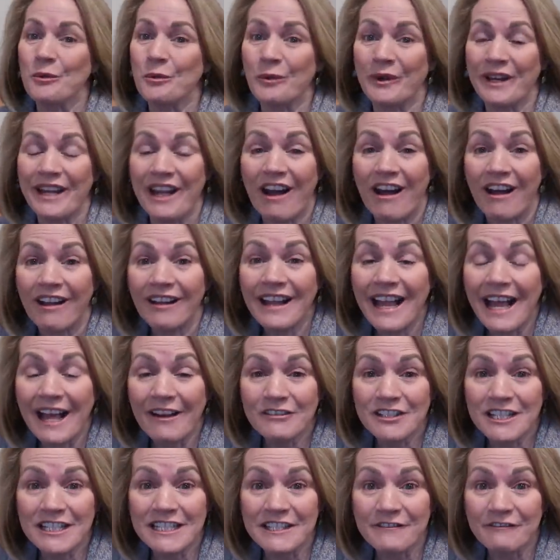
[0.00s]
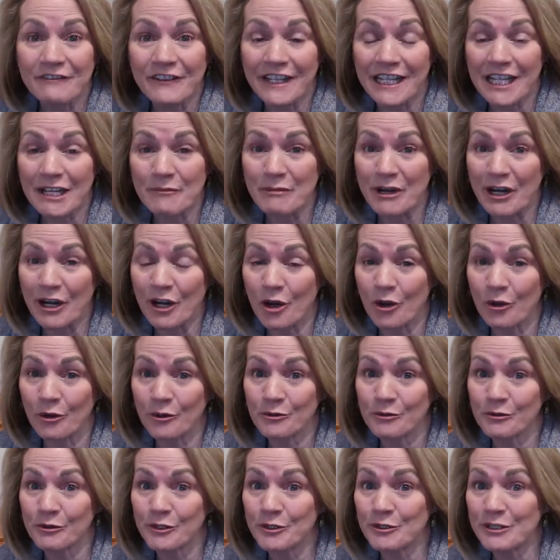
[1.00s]
We all have to develop our
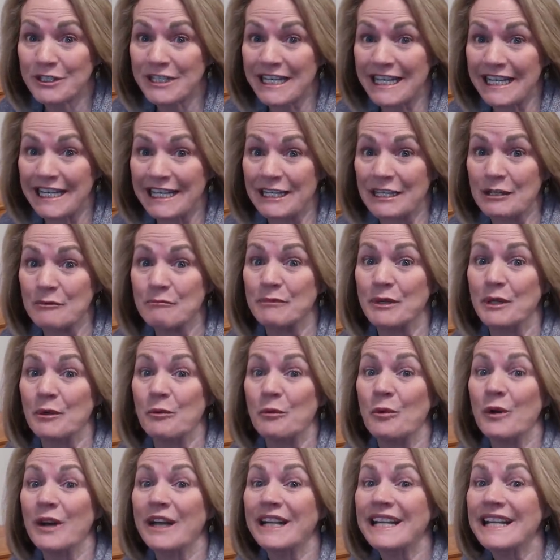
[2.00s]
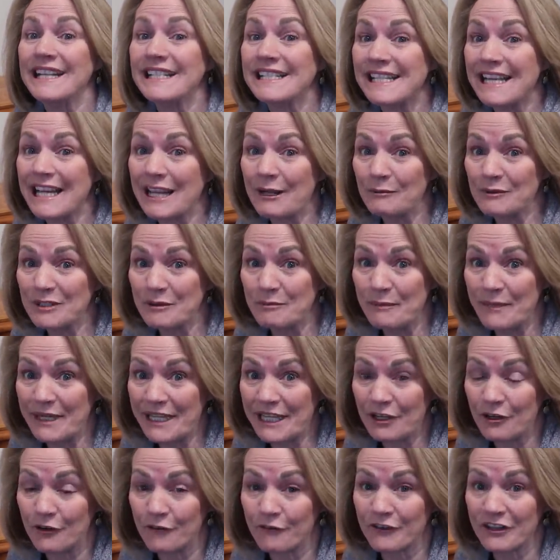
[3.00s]
own routine, but what has helped
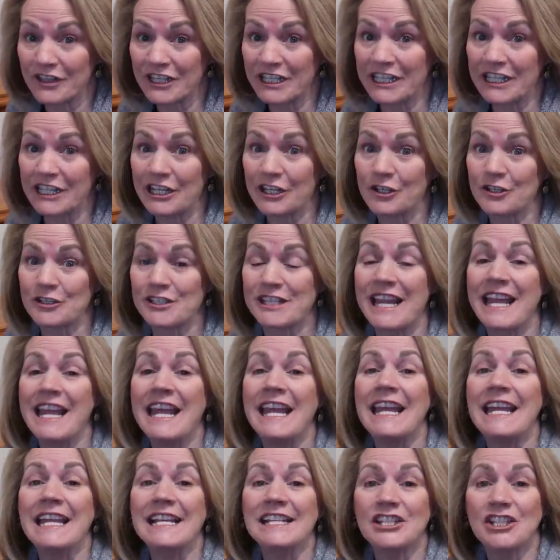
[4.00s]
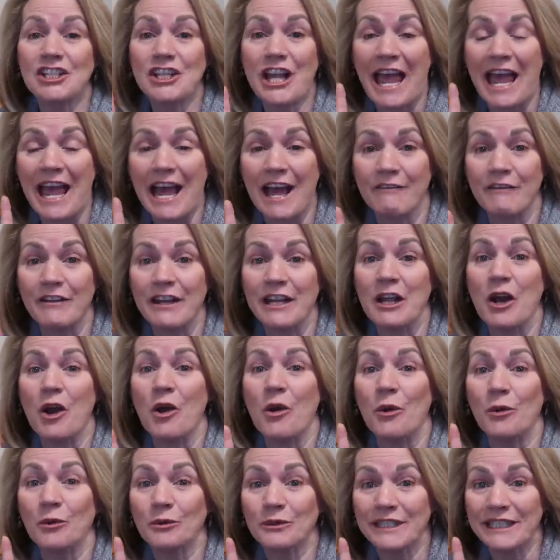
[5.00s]
me over the years is having
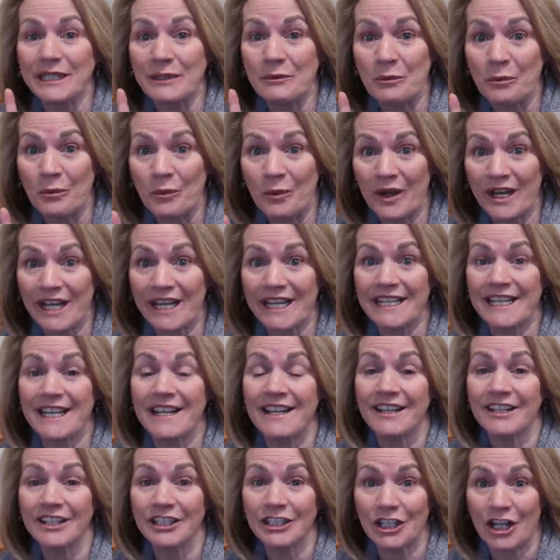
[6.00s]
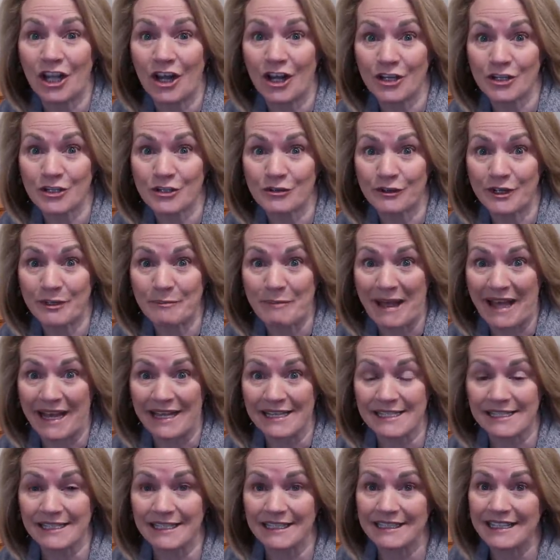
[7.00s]
only one laundry
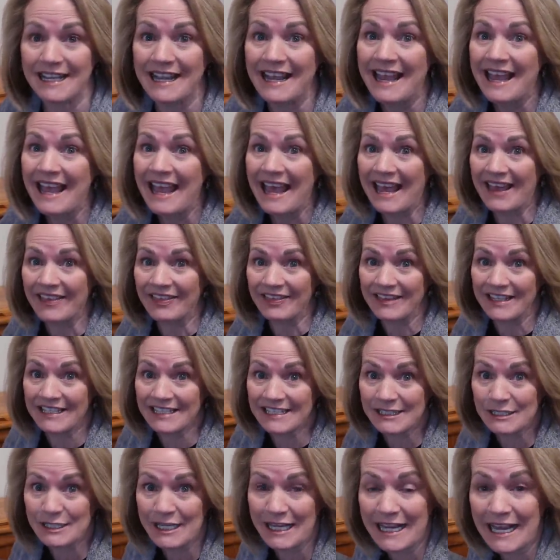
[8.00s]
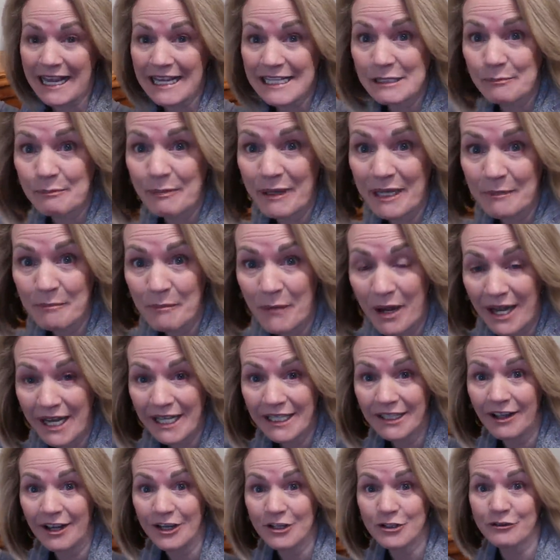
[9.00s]
basket. And this has been
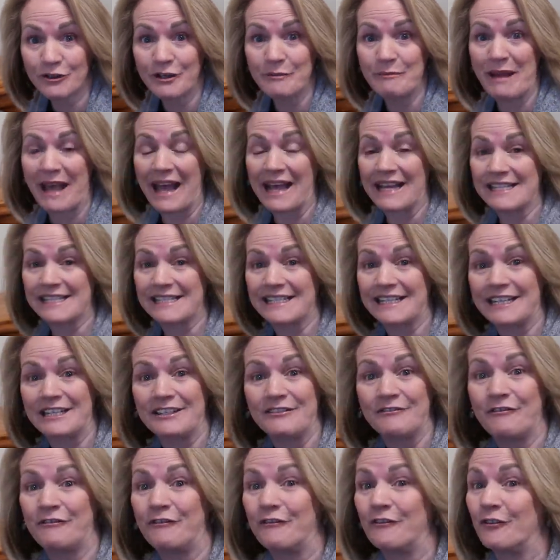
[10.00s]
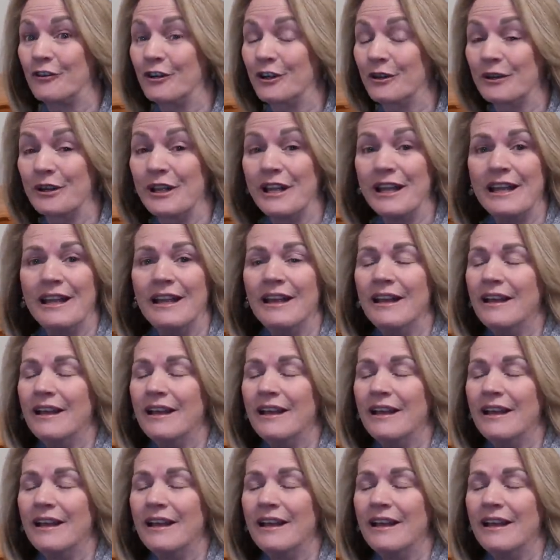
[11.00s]
my laundry basket for